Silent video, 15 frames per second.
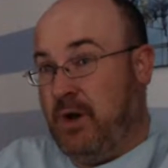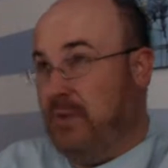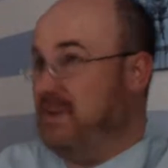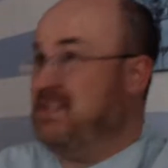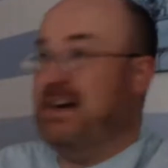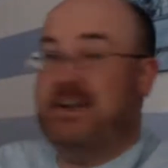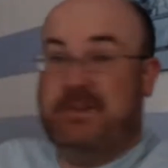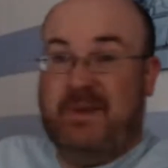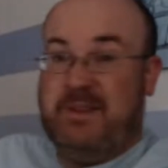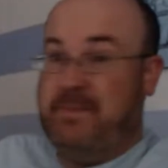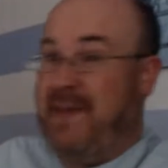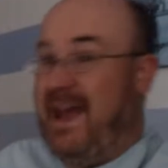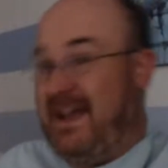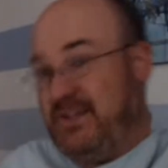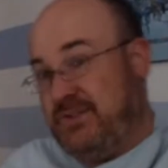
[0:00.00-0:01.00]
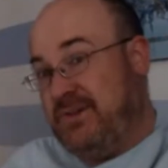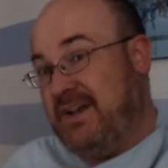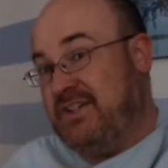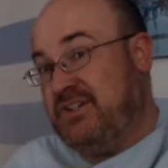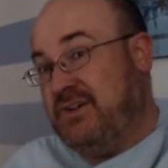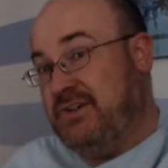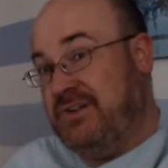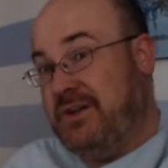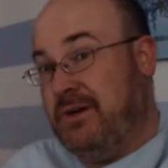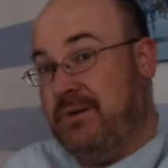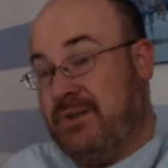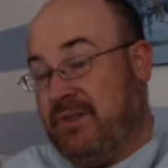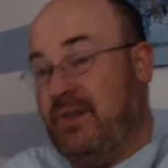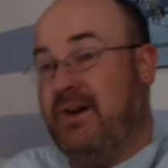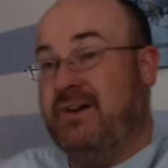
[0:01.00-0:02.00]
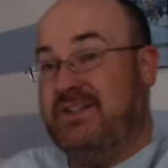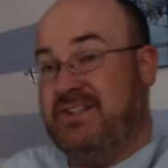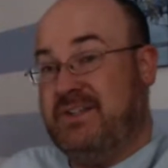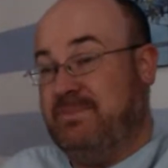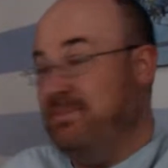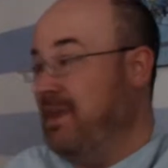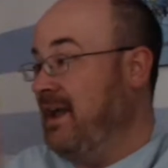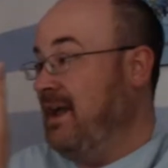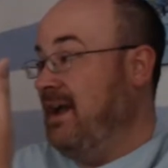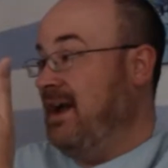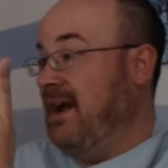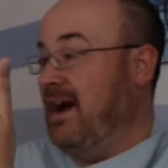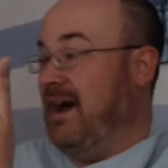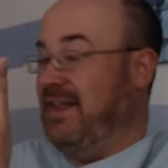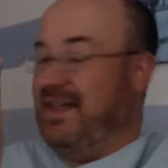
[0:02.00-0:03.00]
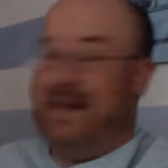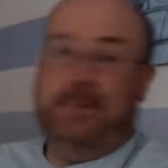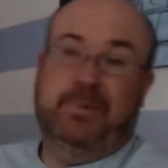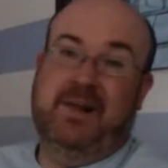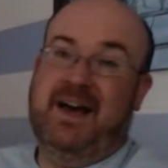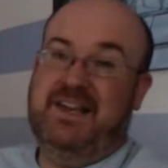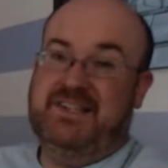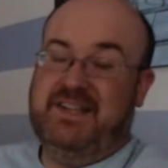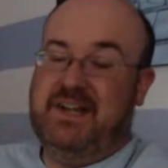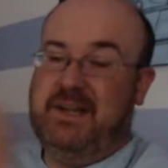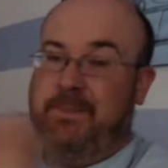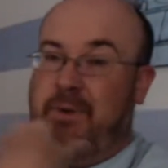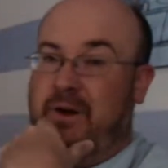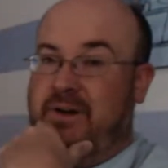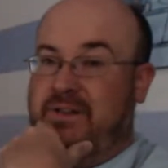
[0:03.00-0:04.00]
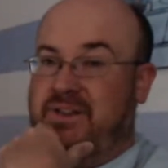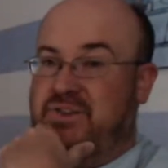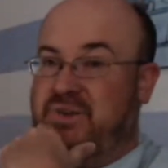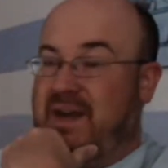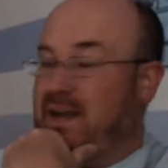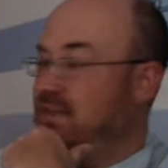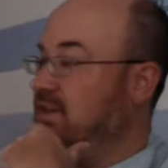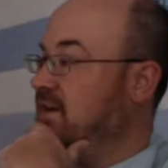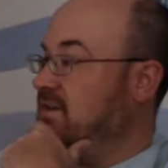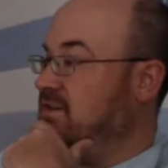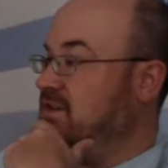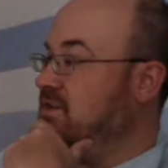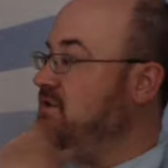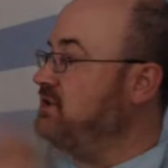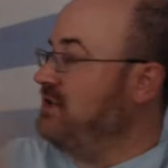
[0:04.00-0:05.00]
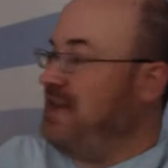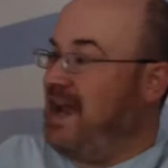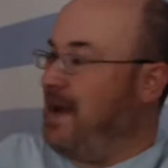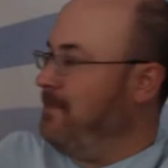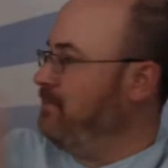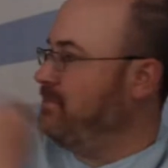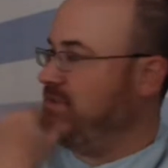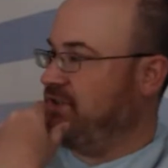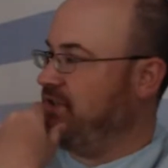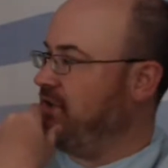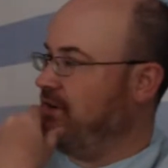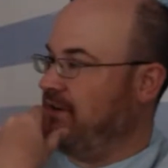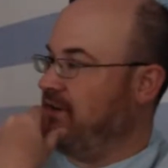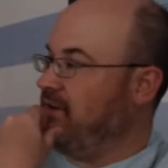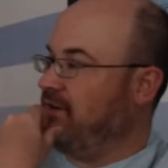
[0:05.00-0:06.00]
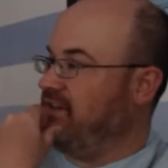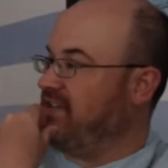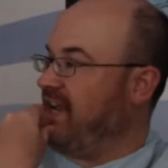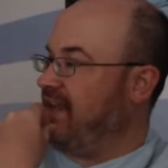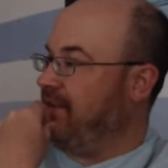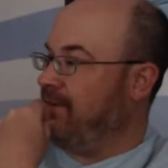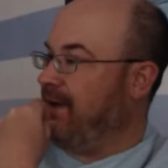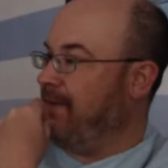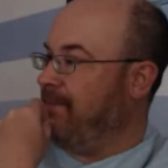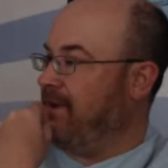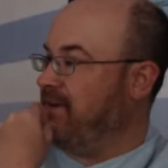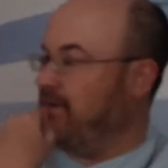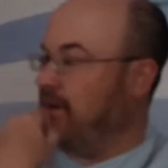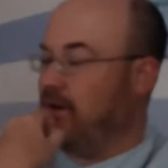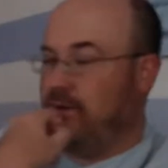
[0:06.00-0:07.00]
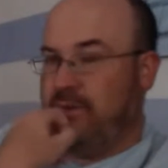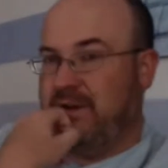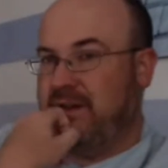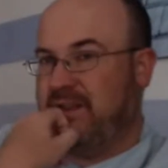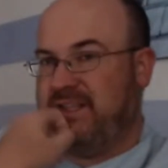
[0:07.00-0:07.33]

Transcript: We talked about the backstretch earlier with Larson. That applies to any part of the track there too. So yeah, so you're exactly right, Balls Hardwell.